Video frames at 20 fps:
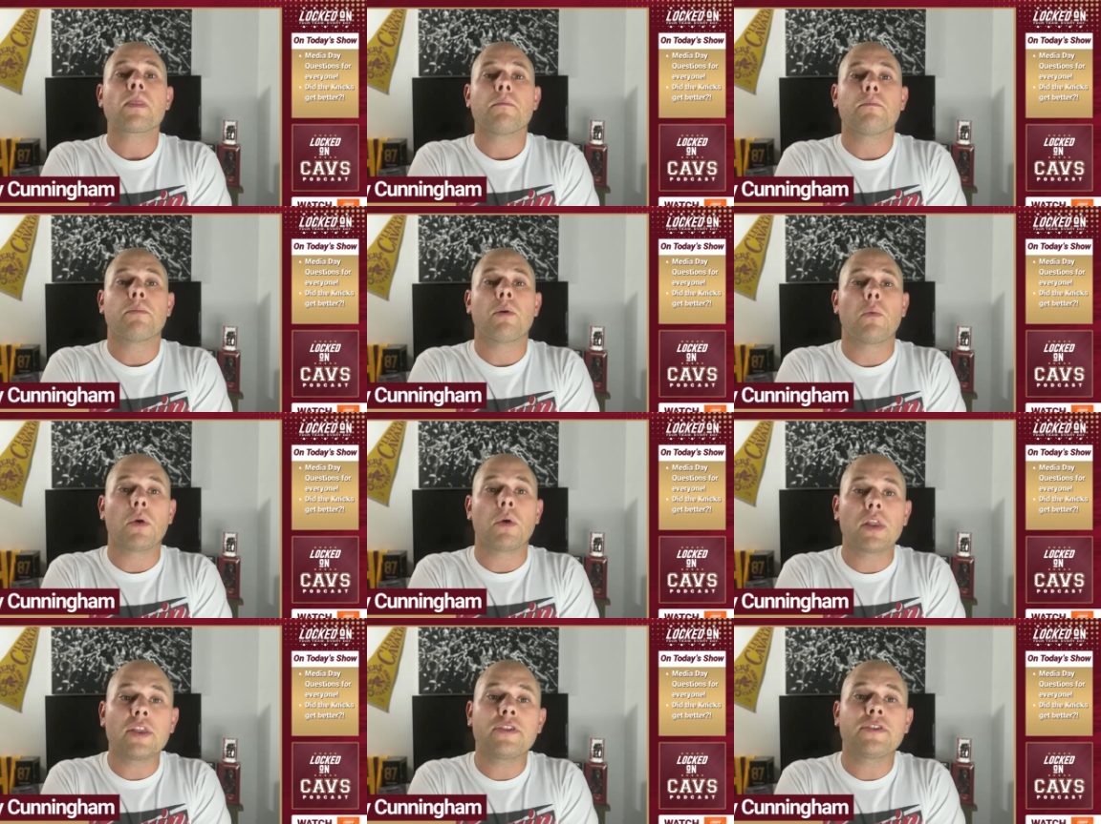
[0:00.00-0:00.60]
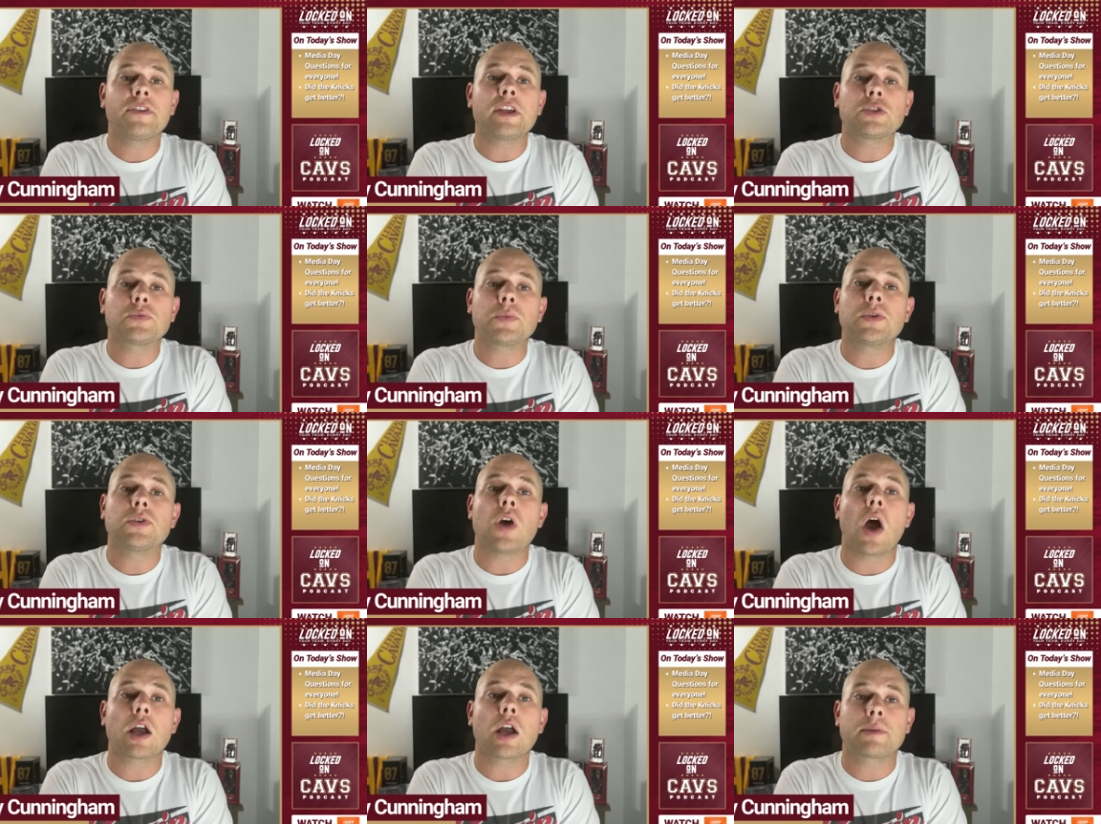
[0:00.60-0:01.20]
But one of the things we
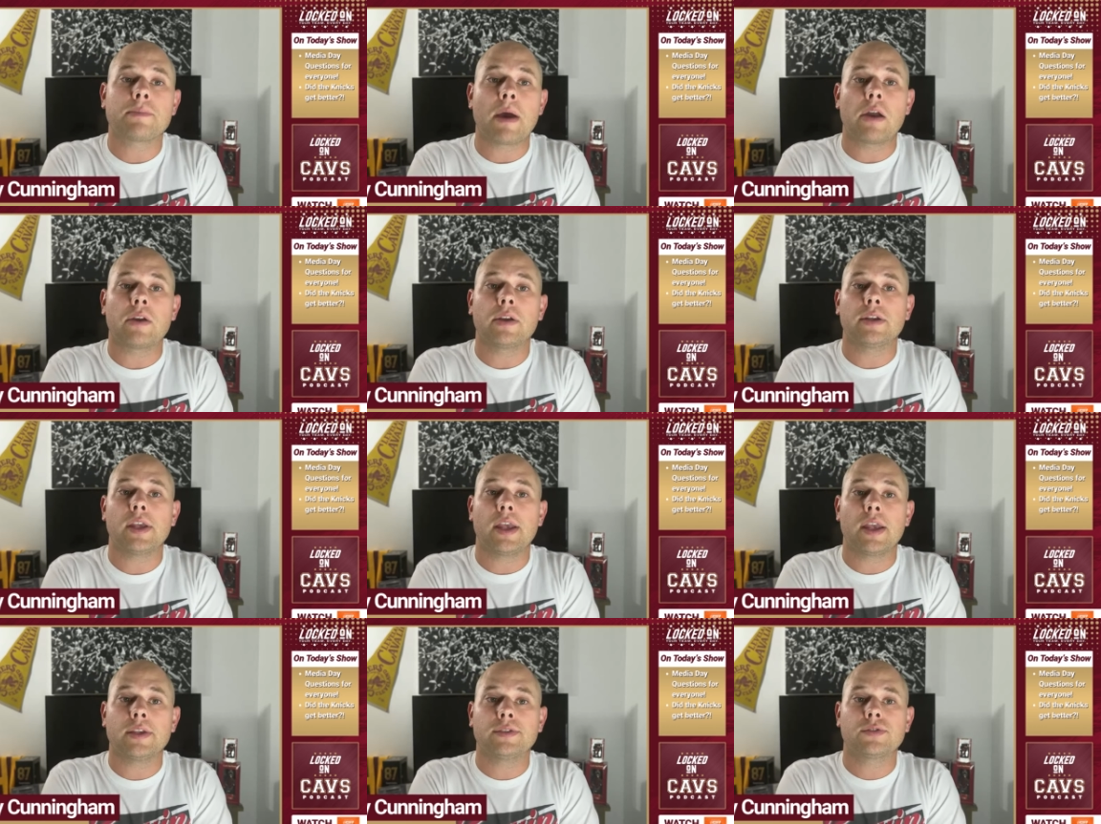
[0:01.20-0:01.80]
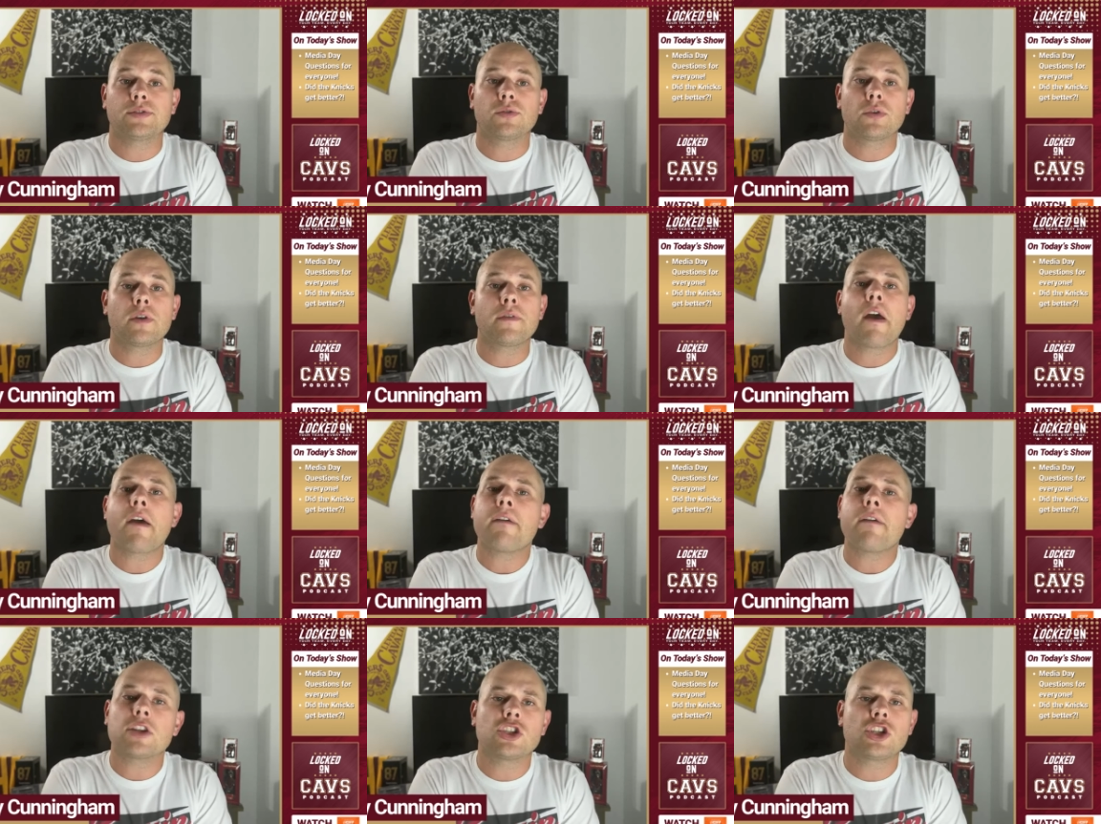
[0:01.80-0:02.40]
talked about is sort of
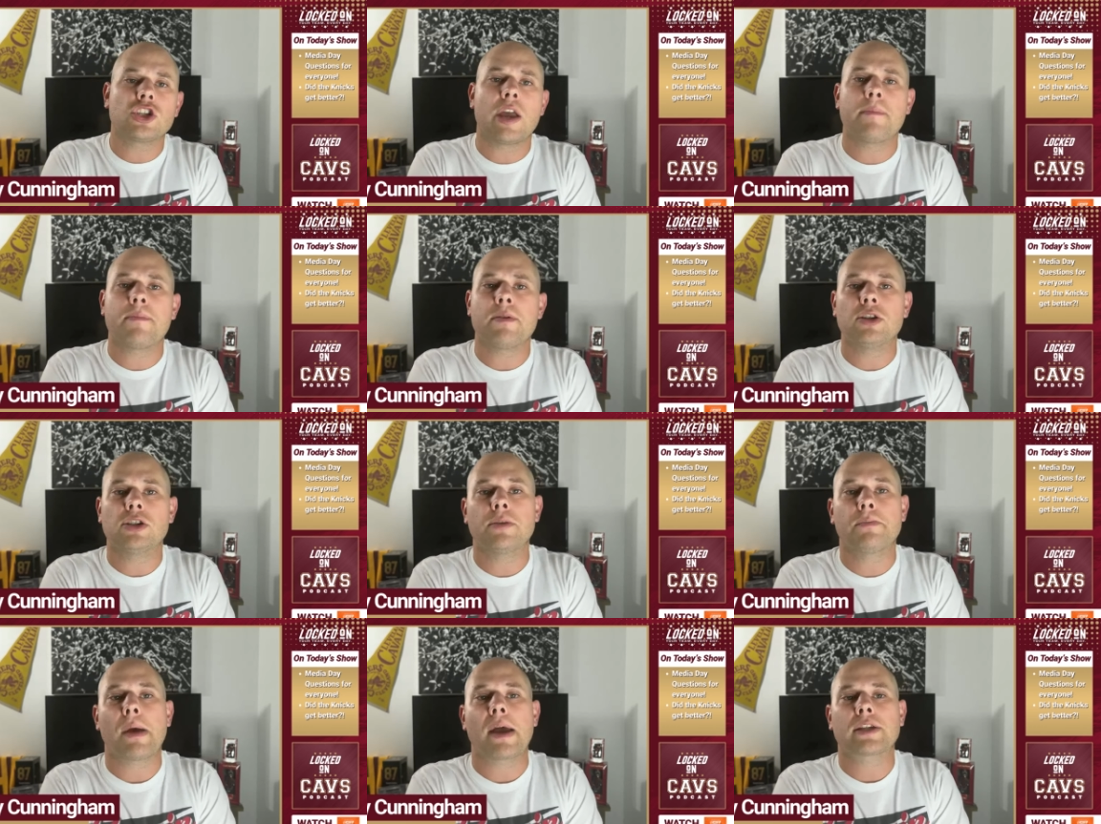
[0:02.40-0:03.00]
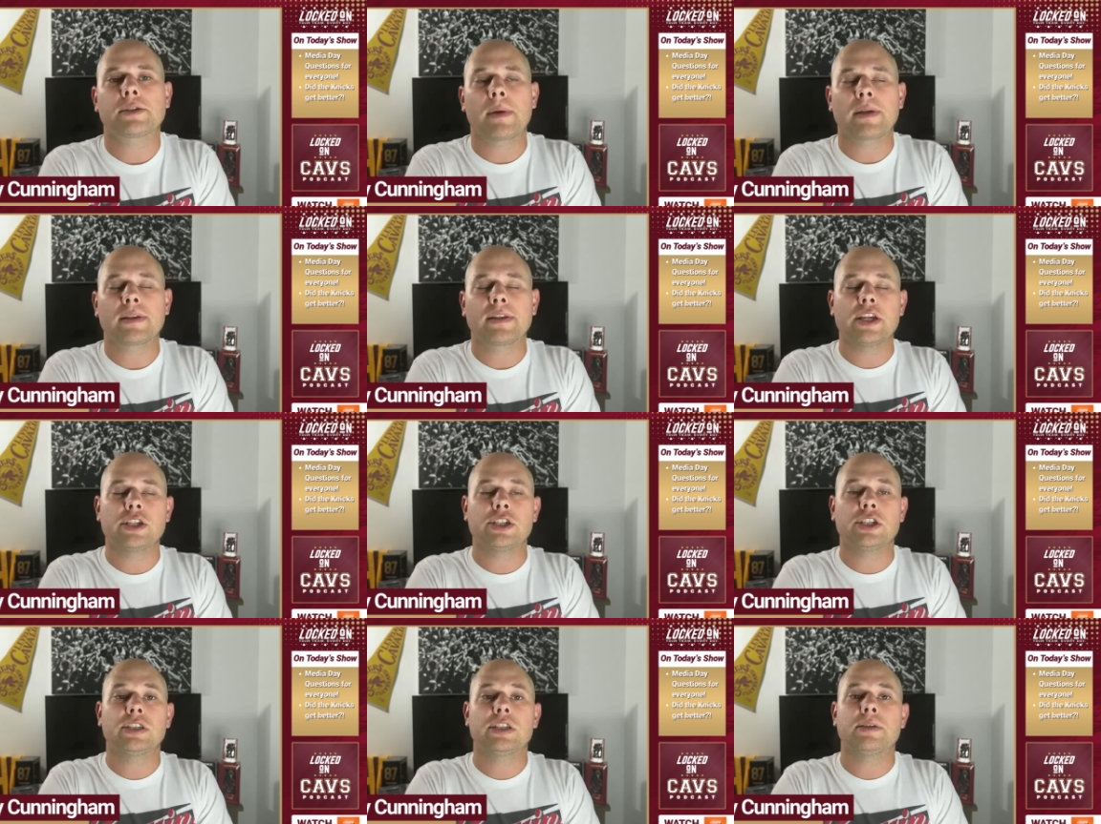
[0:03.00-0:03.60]
having championship
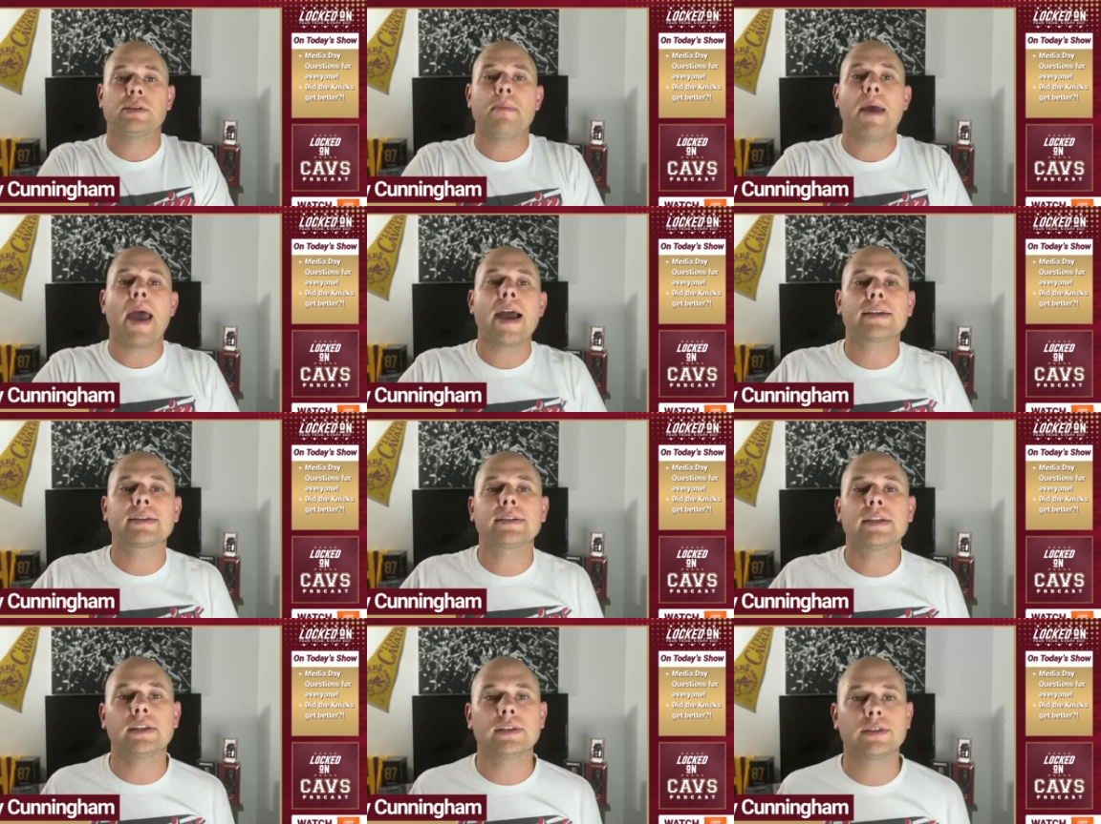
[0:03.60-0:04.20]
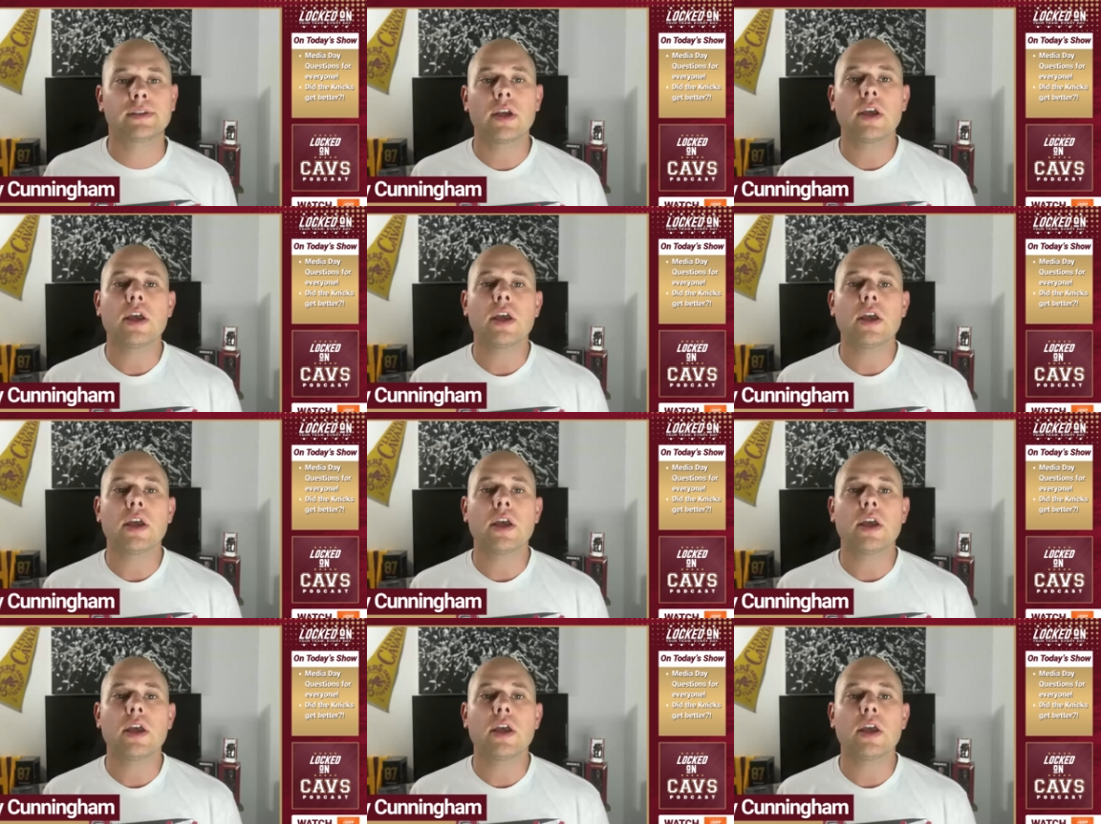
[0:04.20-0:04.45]
expectations. And Max is